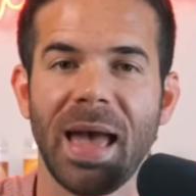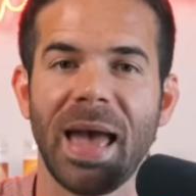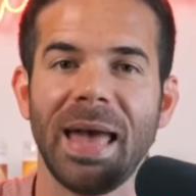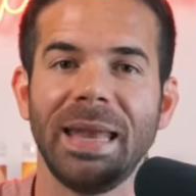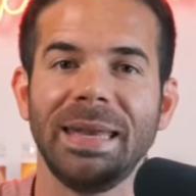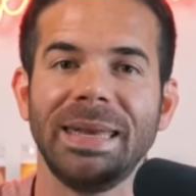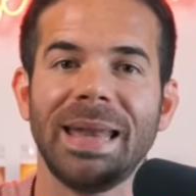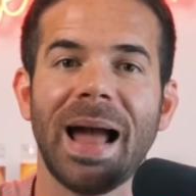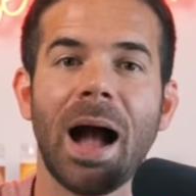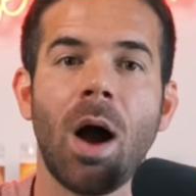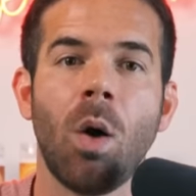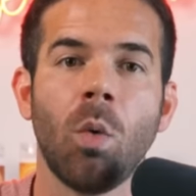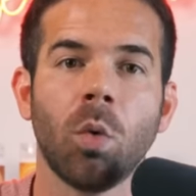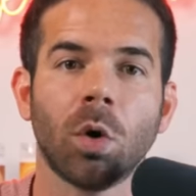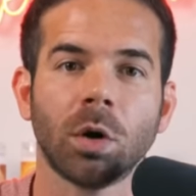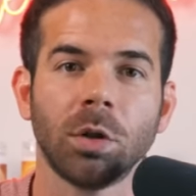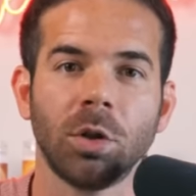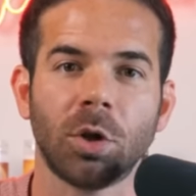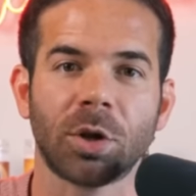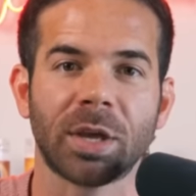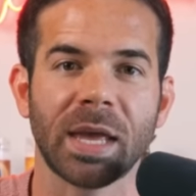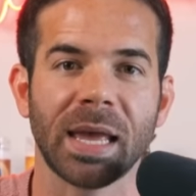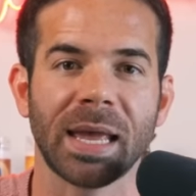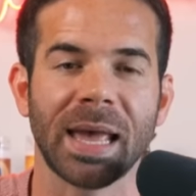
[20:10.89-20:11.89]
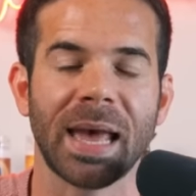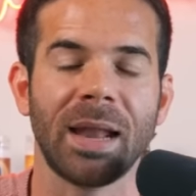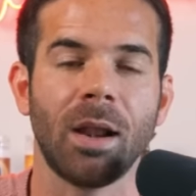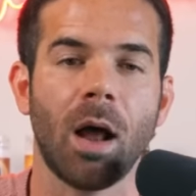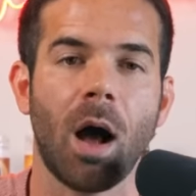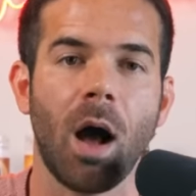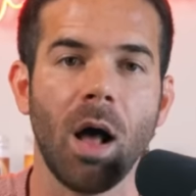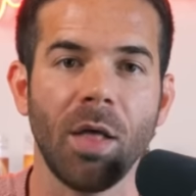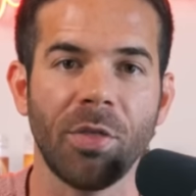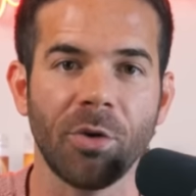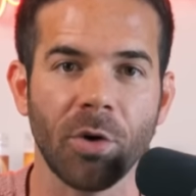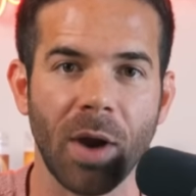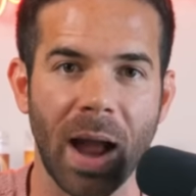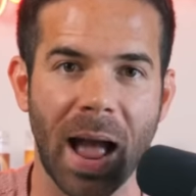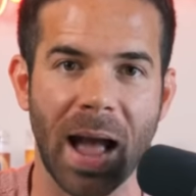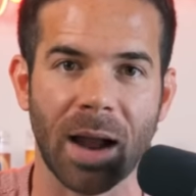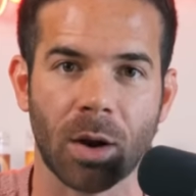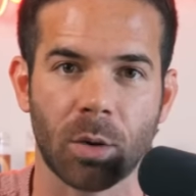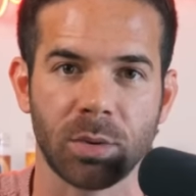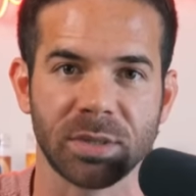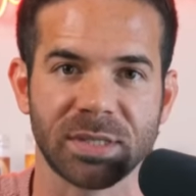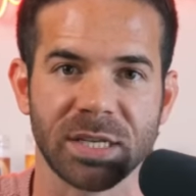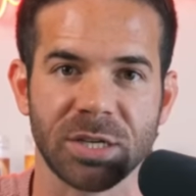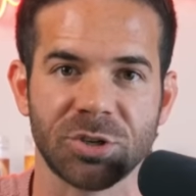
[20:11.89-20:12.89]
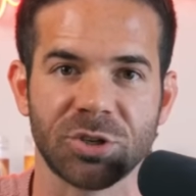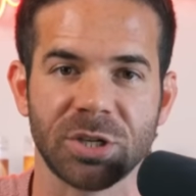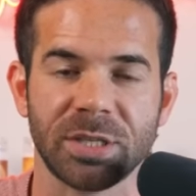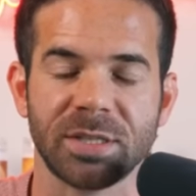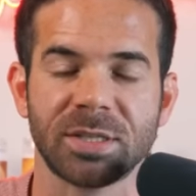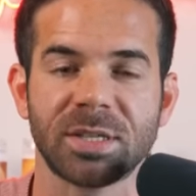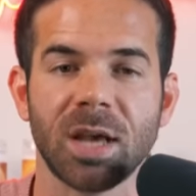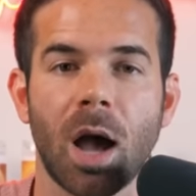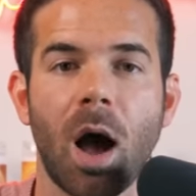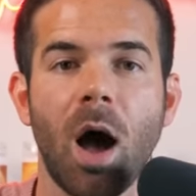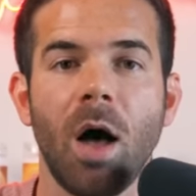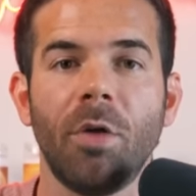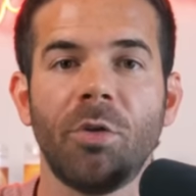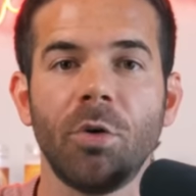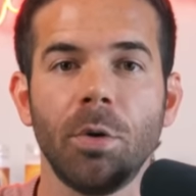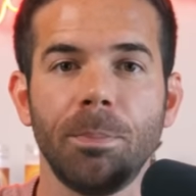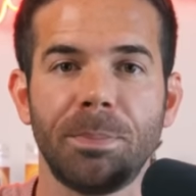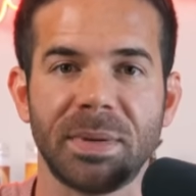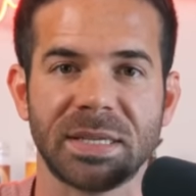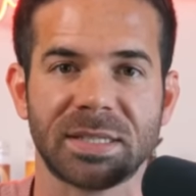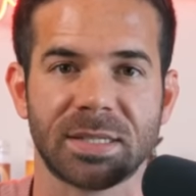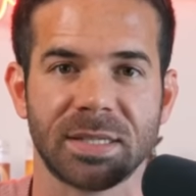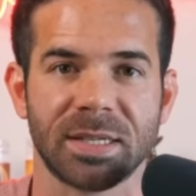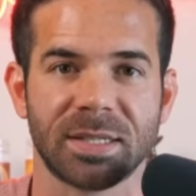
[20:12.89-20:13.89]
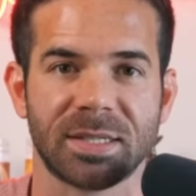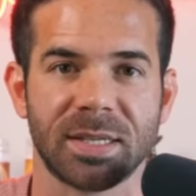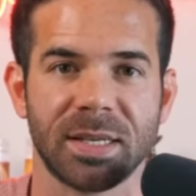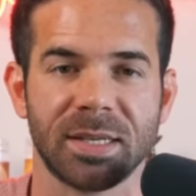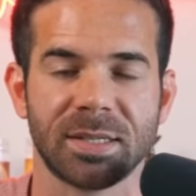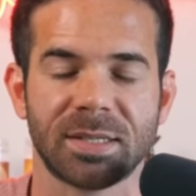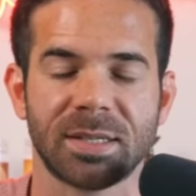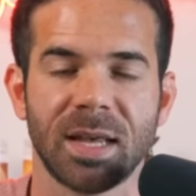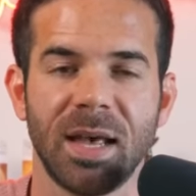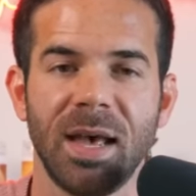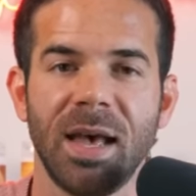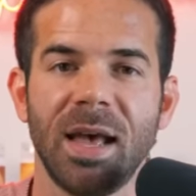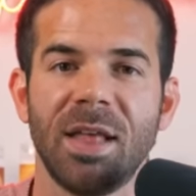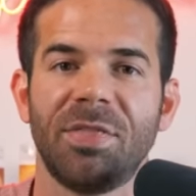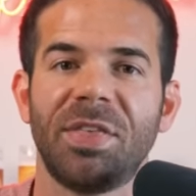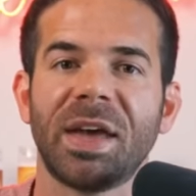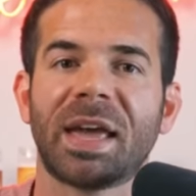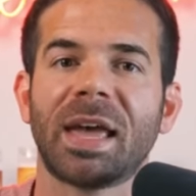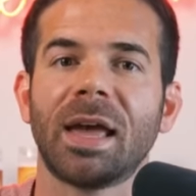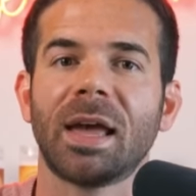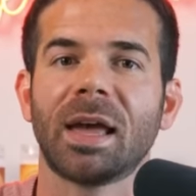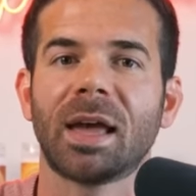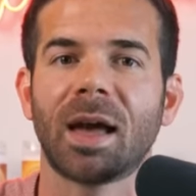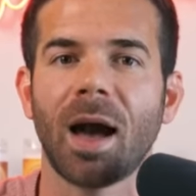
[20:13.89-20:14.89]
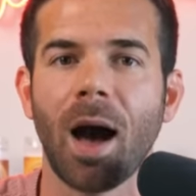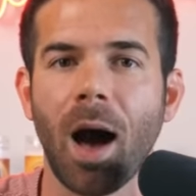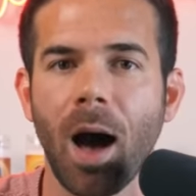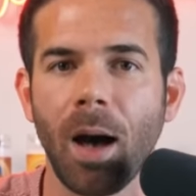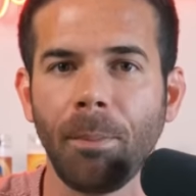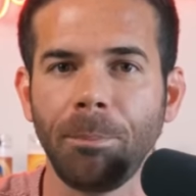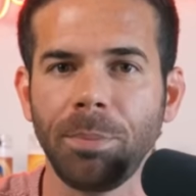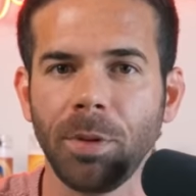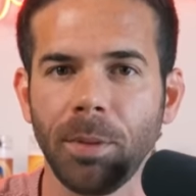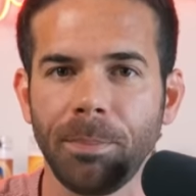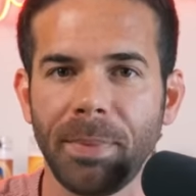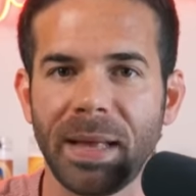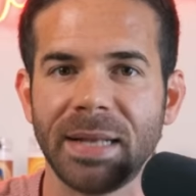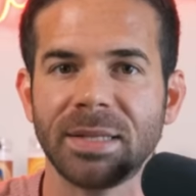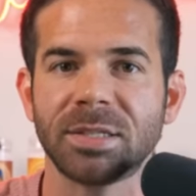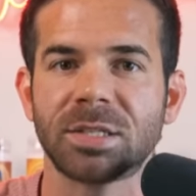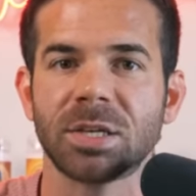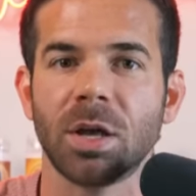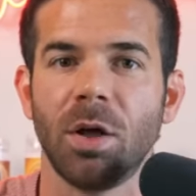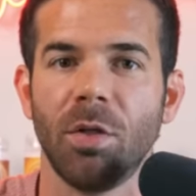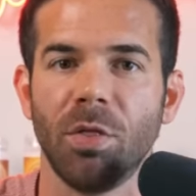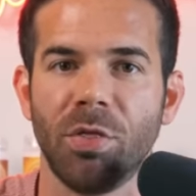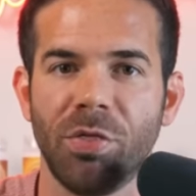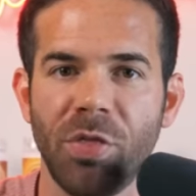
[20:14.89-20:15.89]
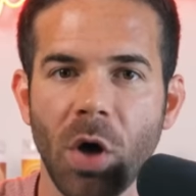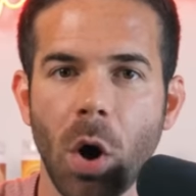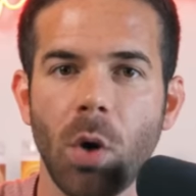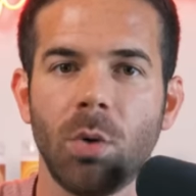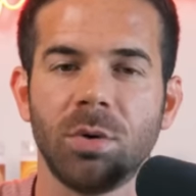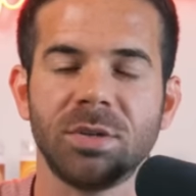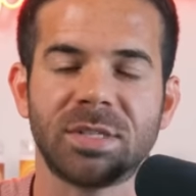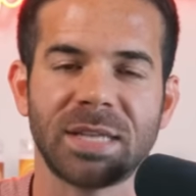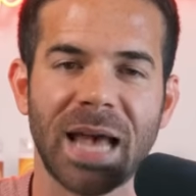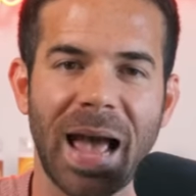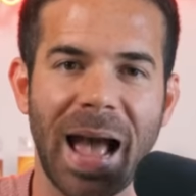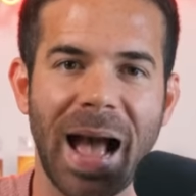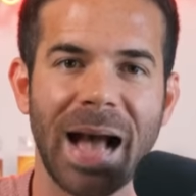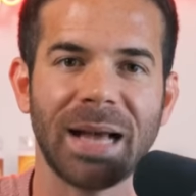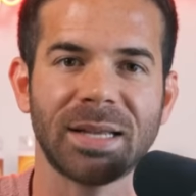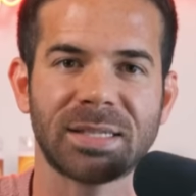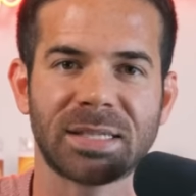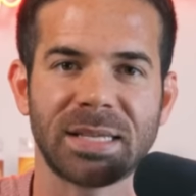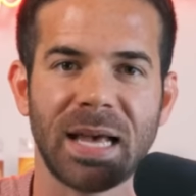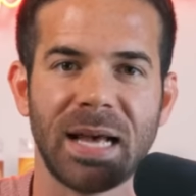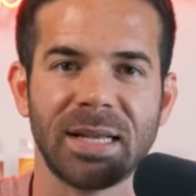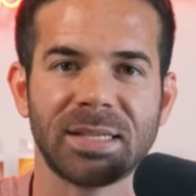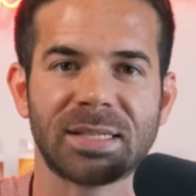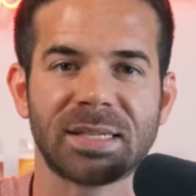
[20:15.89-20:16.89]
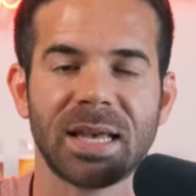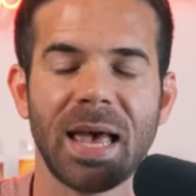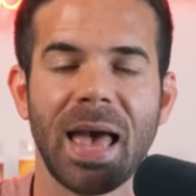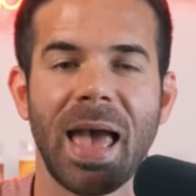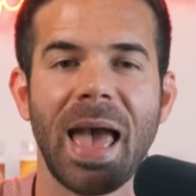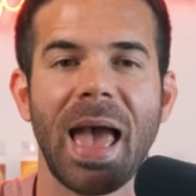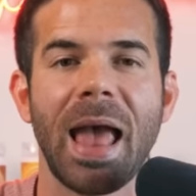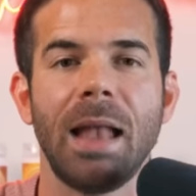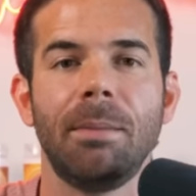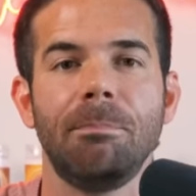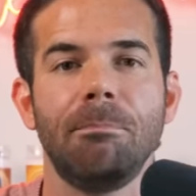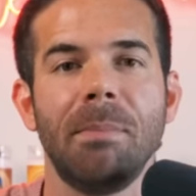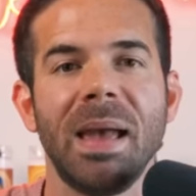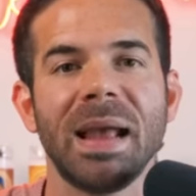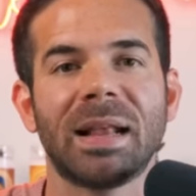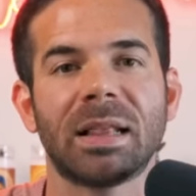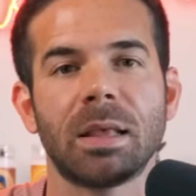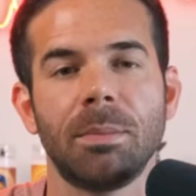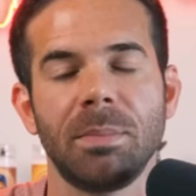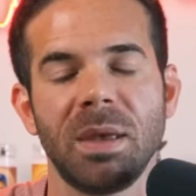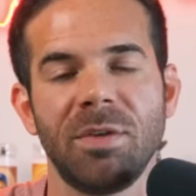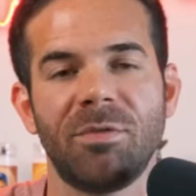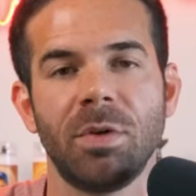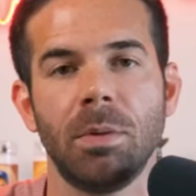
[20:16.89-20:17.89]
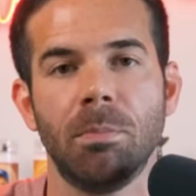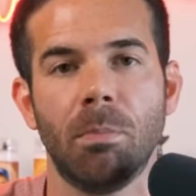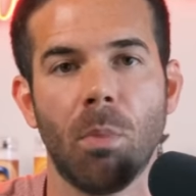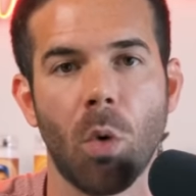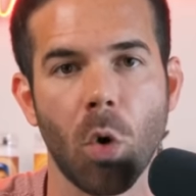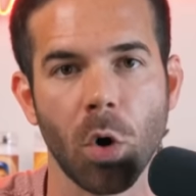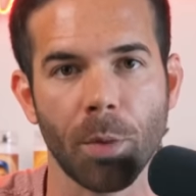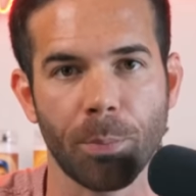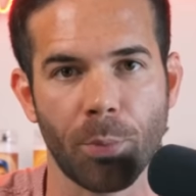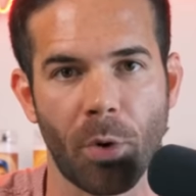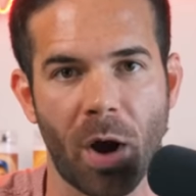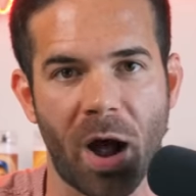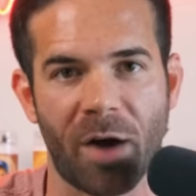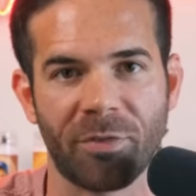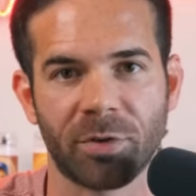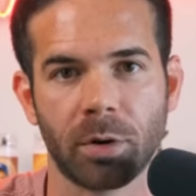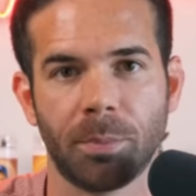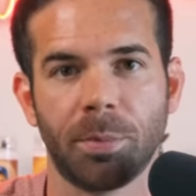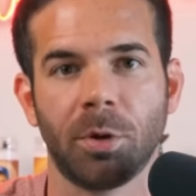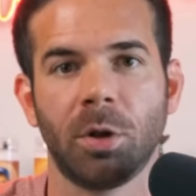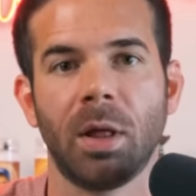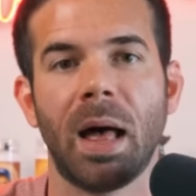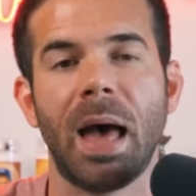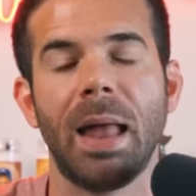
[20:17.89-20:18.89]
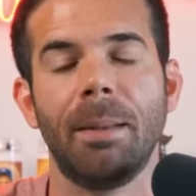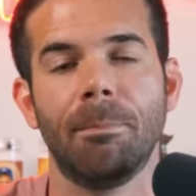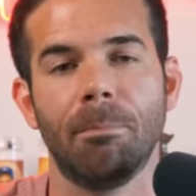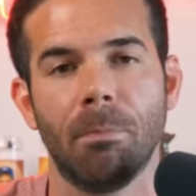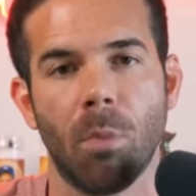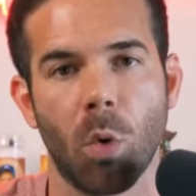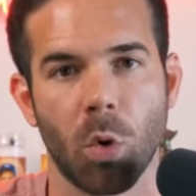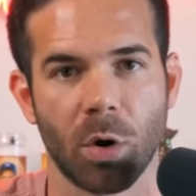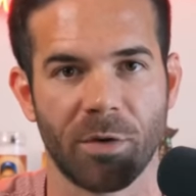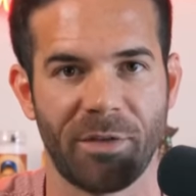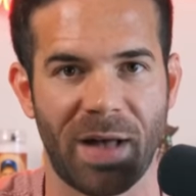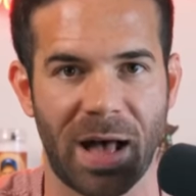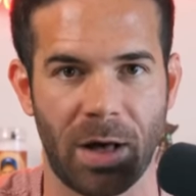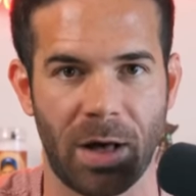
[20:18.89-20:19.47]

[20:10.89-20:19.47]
And now we're looking at other acquisitions, other businesses that can complement those assets and make them even more profitable and more